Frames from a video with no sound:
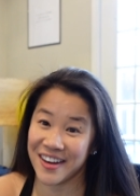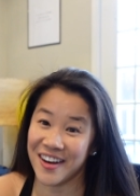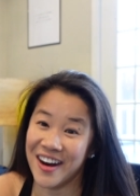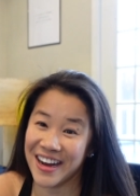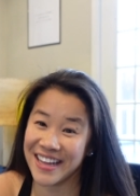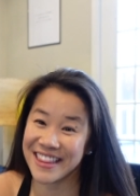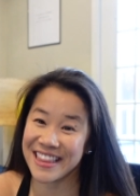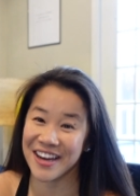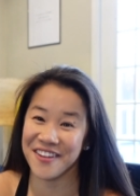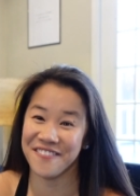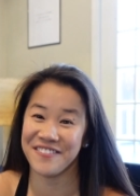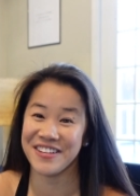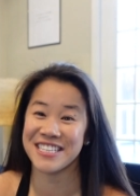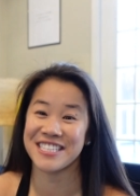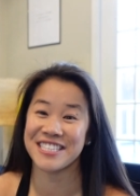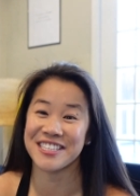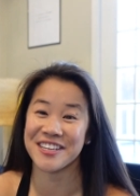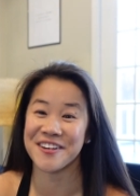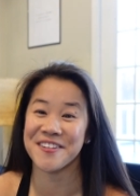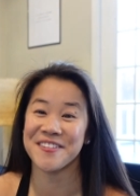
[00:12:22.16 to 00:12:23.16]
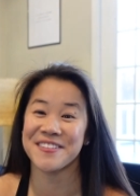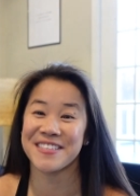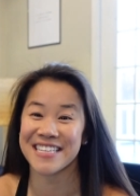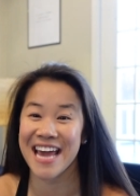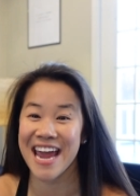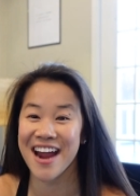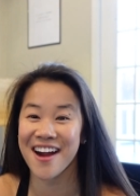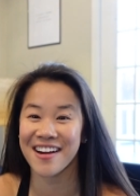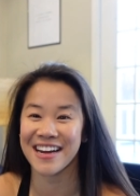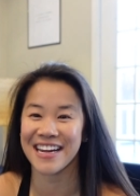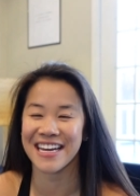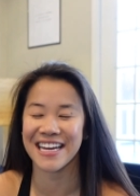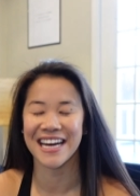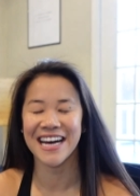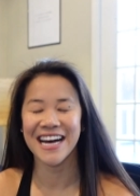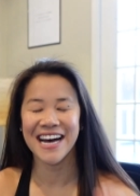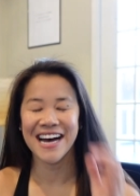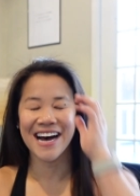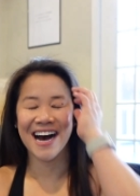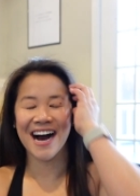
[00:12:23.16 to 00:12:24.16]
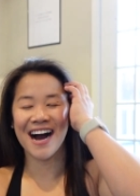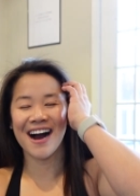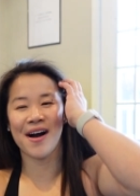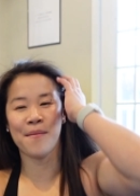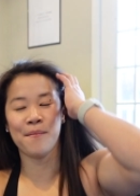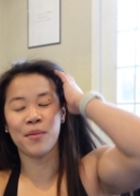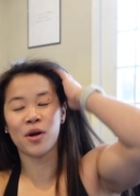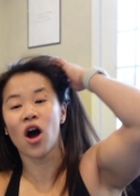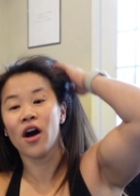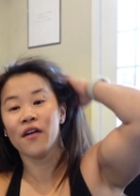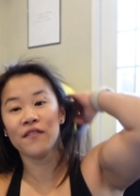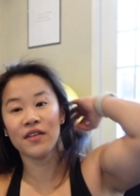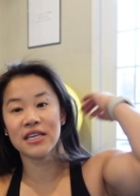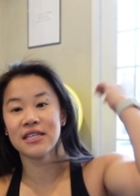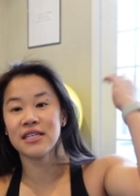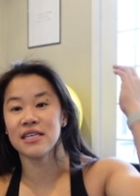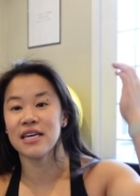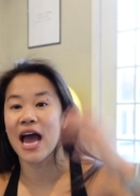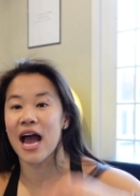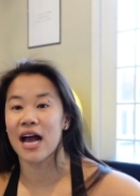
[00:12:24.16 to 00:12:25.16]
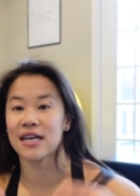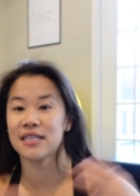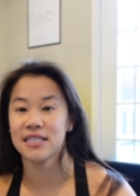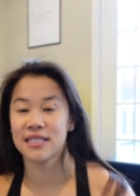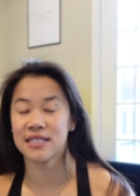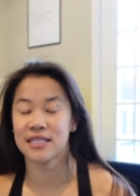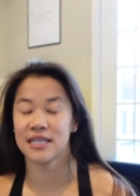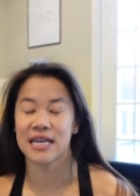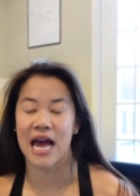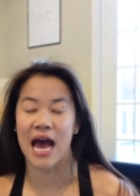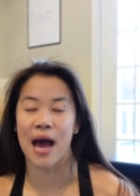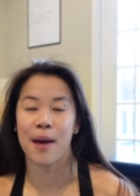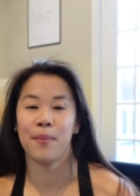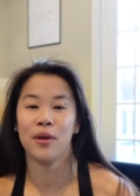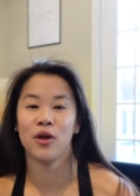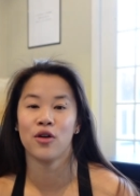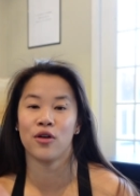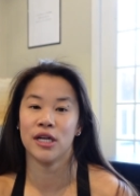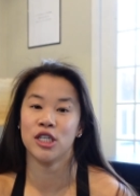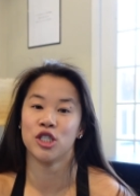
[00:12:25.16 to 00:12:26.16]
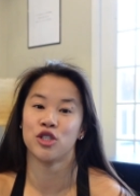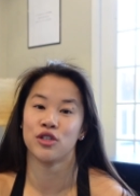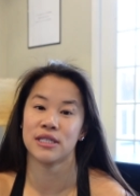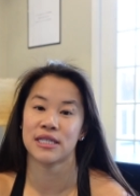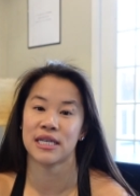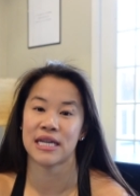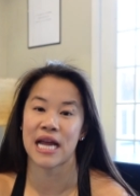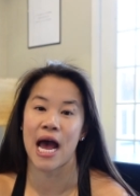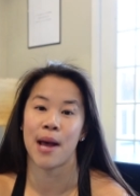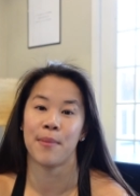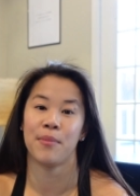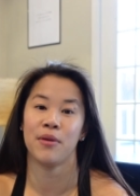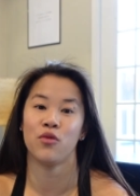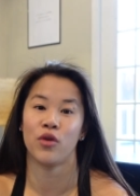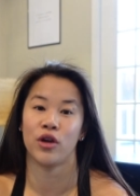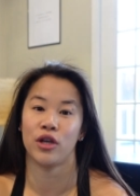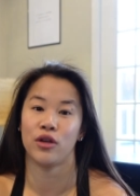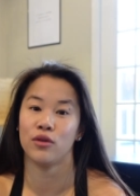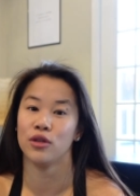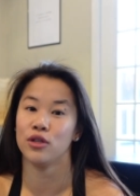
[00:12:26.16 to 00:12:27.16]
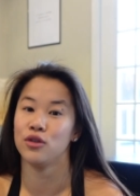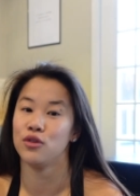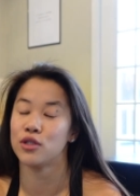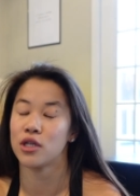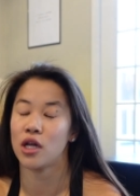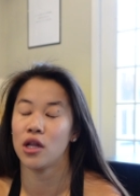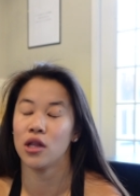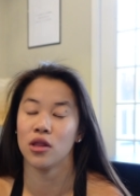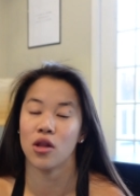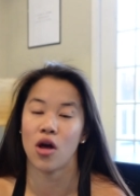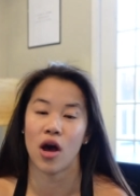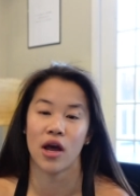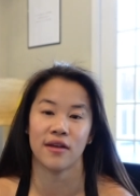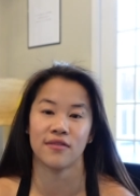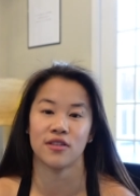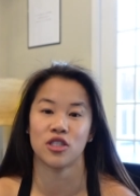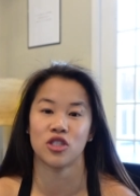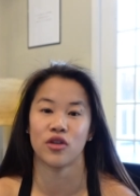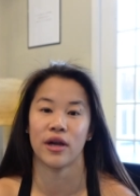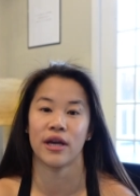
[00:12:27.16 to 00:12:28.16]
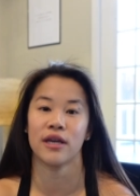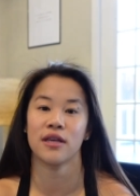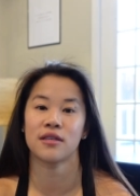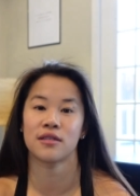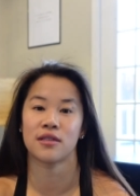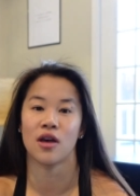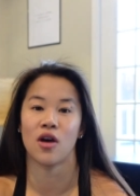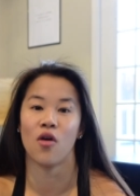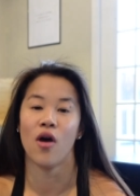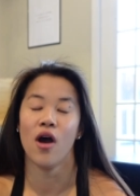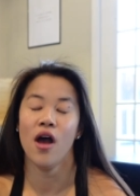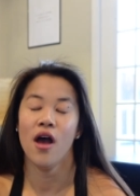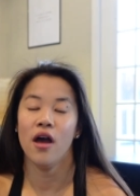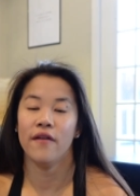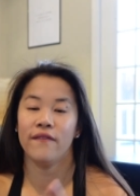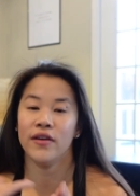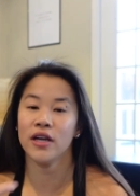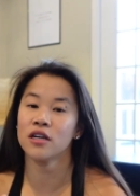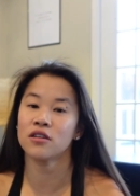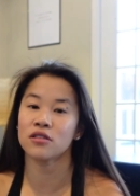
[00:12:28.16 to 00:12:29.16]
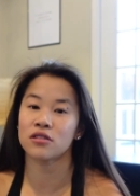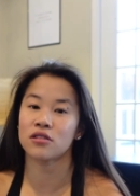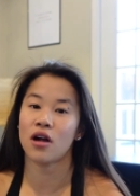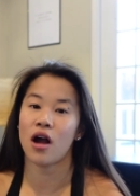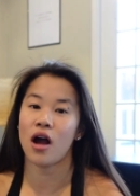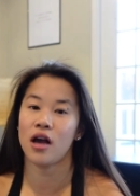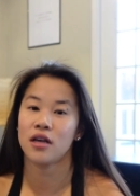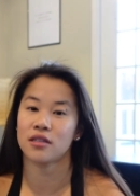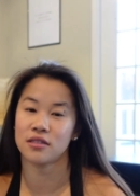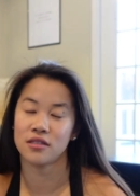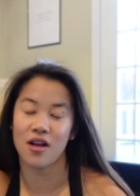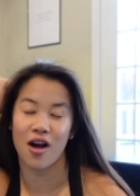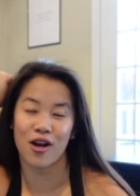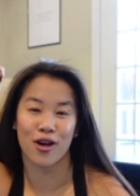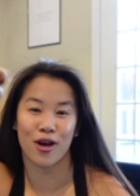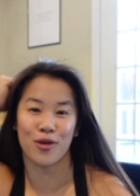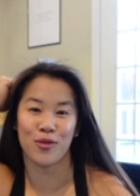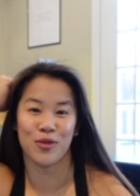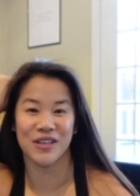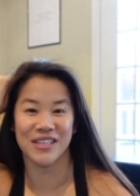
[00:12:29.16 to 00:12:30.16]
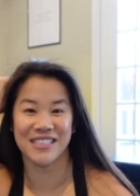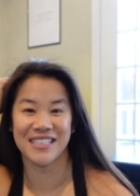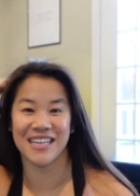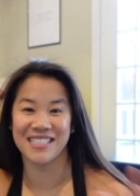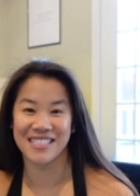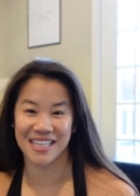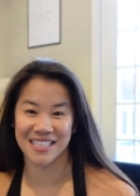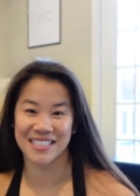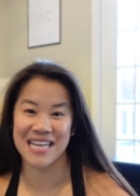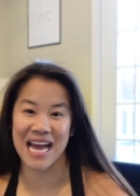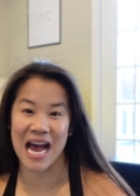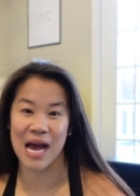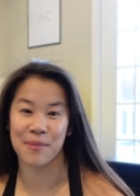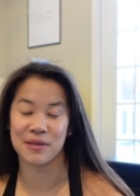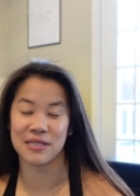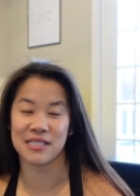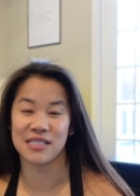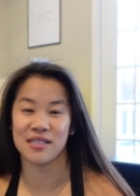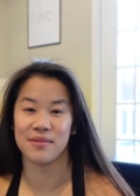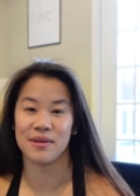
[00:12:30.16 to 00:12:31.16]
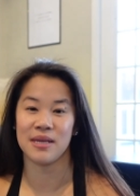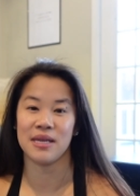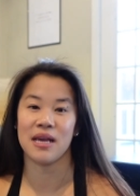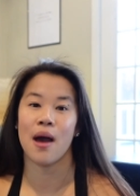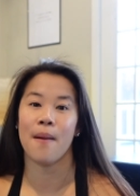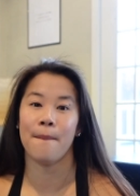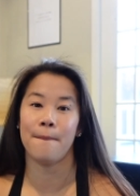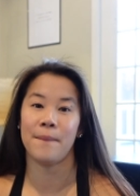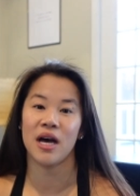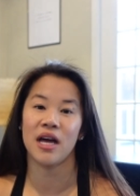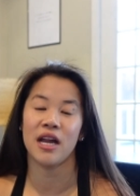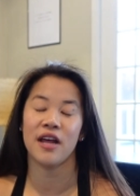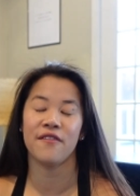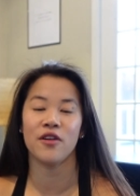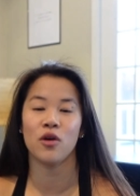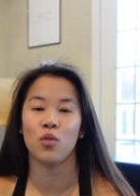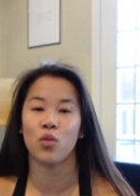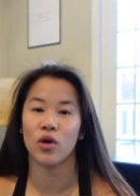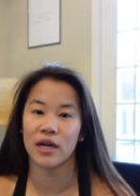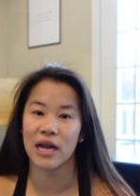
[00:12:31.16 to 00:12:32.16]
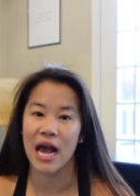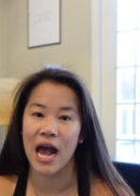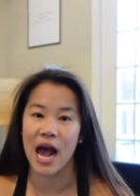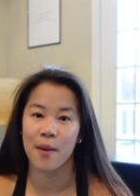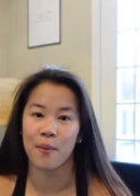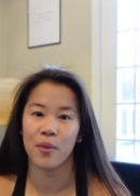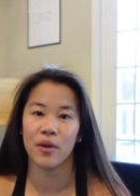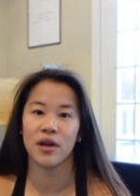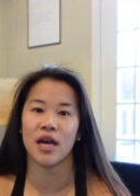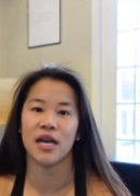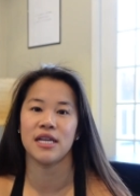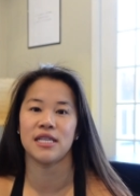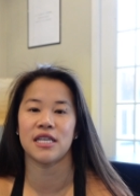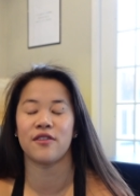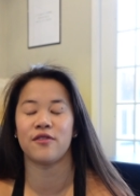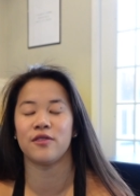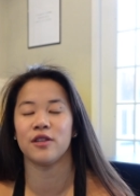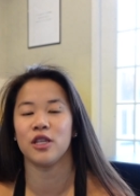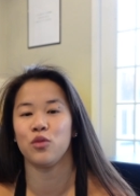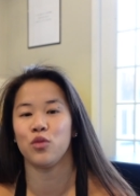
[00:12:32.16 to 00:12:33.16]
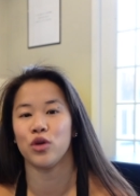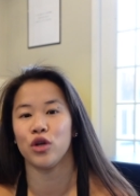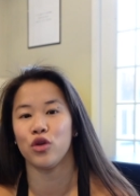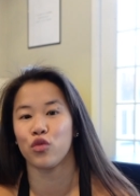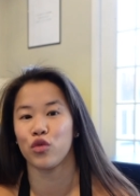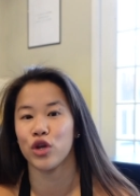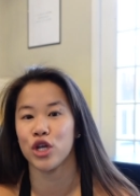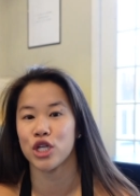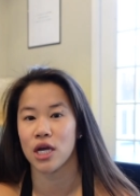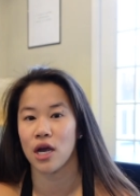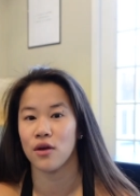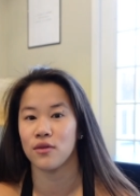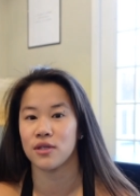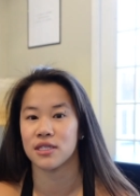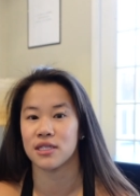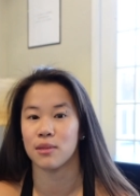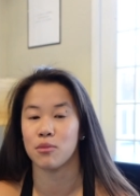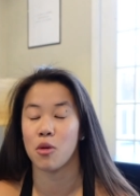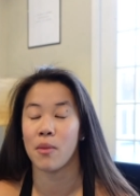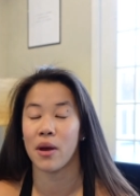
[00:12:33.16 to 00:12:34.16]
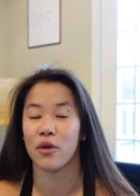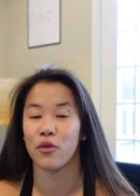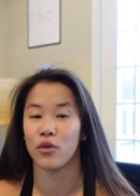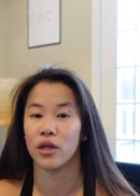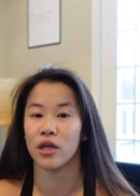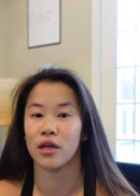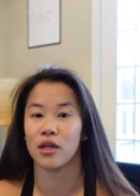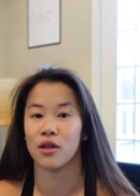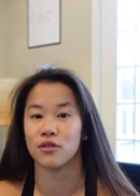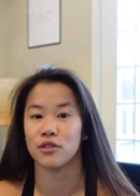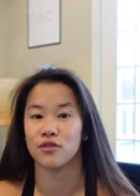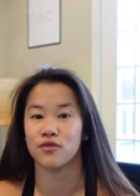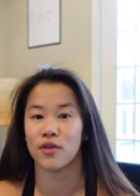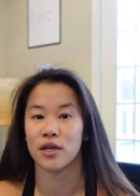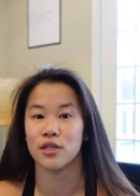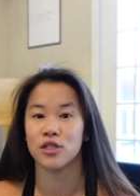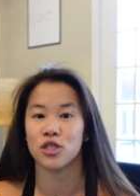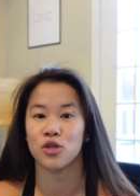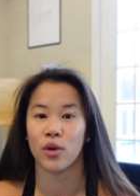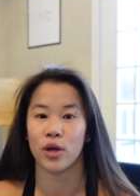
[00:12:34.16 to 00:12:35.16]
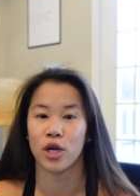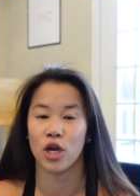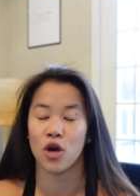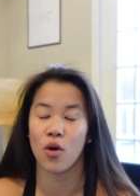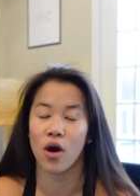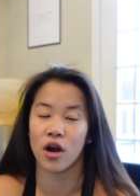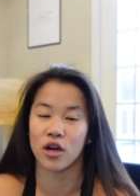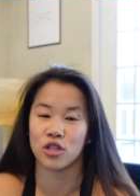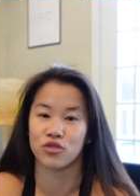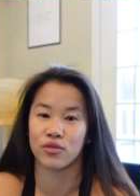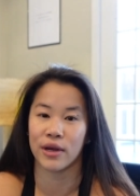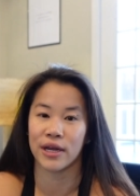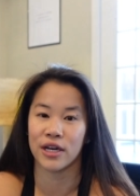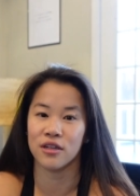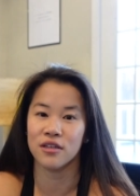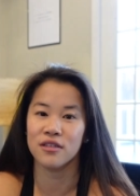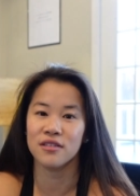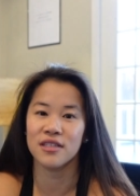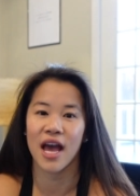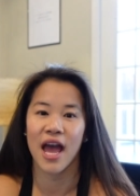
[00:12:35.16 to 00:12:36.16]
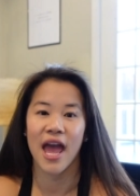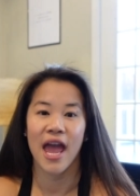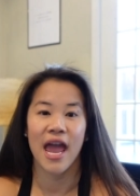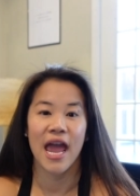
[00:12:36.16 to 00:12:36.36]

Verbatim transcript: thought. That would be so scary. Um, but obviously accidents can happen or injuries can happen where you lose a lot of strength. So fingers crossed, knock on wood, that doesn't happen to me. But if it were to happen, I definitely would reach out to some of my really close friends who I know are trainers